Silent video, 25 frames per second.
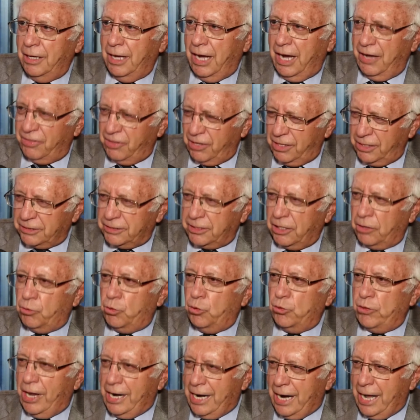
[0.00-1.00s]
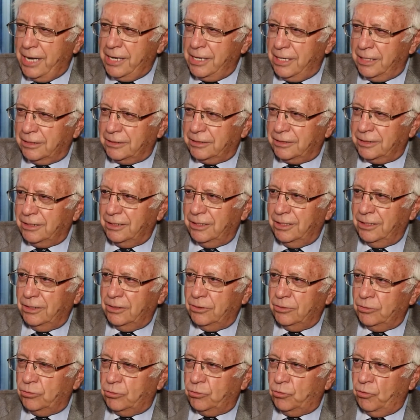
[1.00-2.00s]
I think it's a good alliance
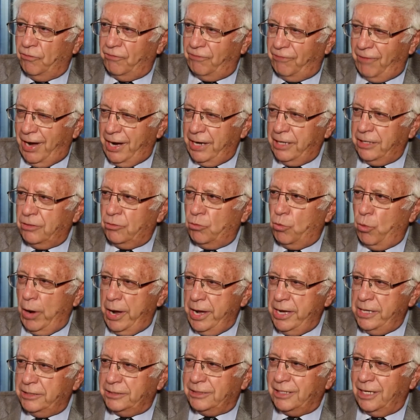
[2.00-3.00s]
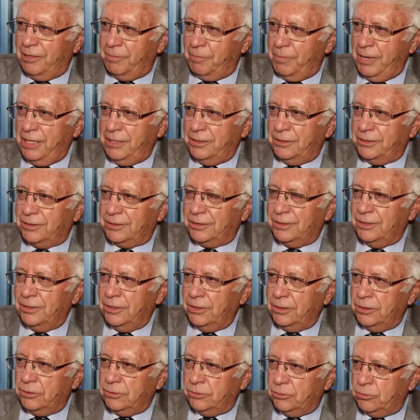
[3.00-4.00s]
to find ways and means
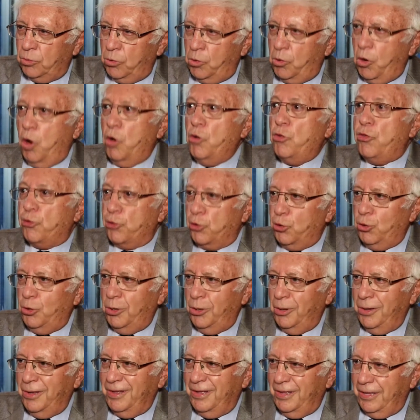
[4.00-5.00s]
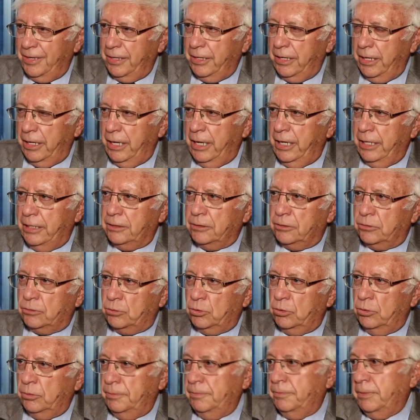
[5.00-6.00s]
to go through, and
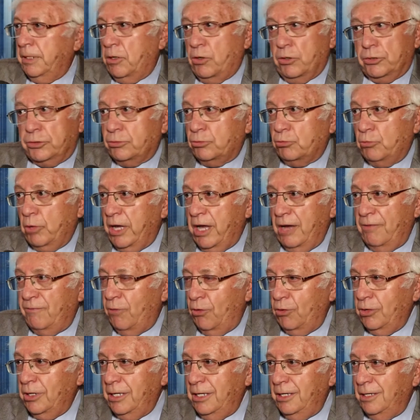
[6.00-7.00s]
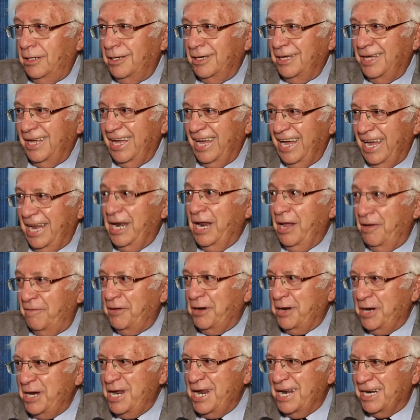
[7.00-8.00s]
to, because we have only
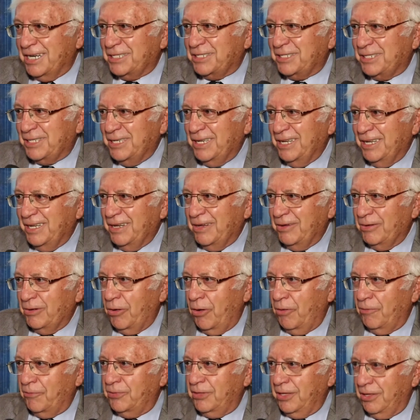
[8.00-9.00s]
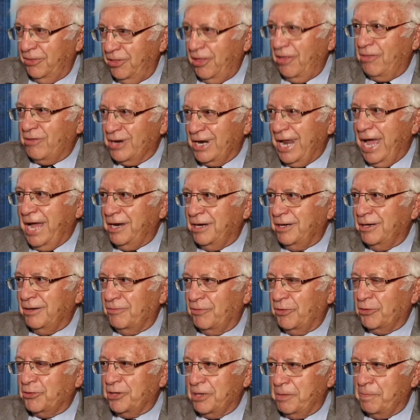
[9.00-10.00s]
11 years of the deadline
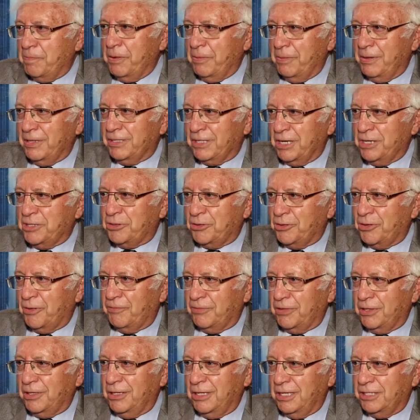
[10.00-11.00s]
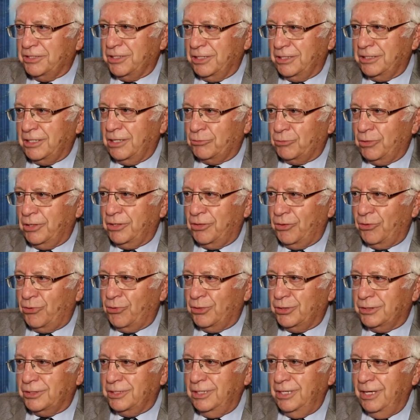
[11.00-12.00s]
for the implementation of the Agenda
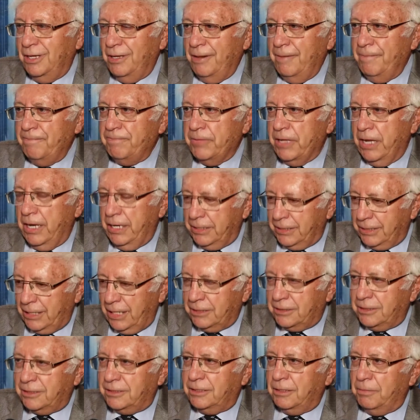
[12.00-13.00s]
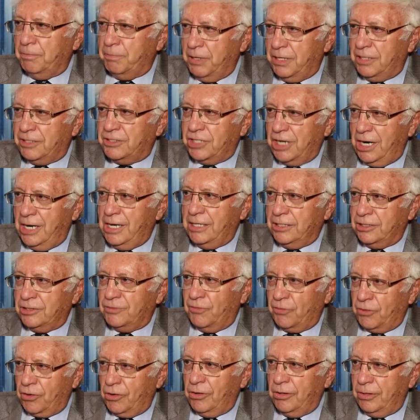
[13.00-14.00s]
2030, and that's a big challenge
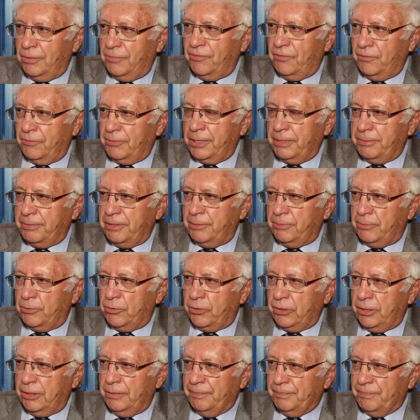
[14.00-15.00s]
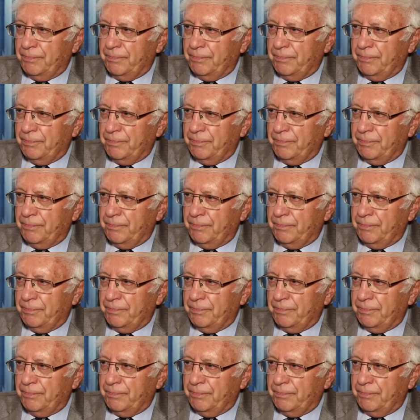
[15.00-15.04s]
for all, for everybody.